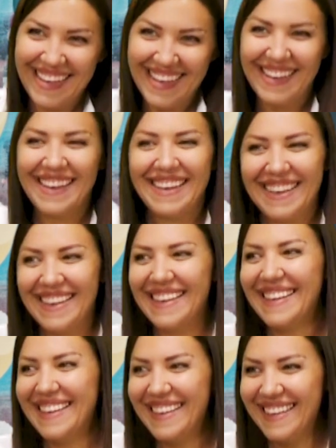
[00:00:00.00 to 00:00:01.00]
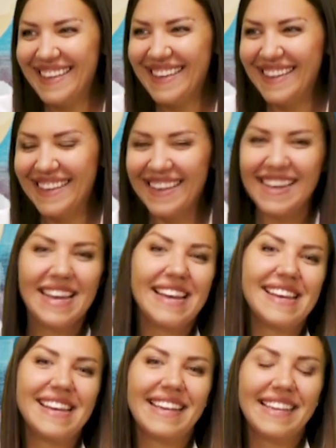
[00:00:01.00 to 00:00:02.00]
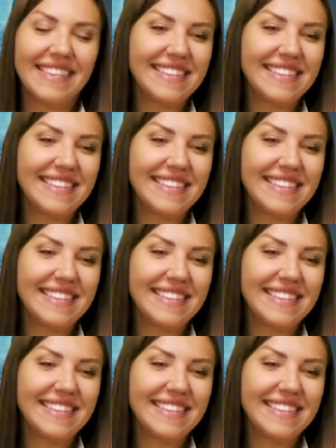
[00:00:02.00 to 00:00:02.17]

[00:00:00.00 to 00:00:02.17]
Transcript: This person isn't speaking.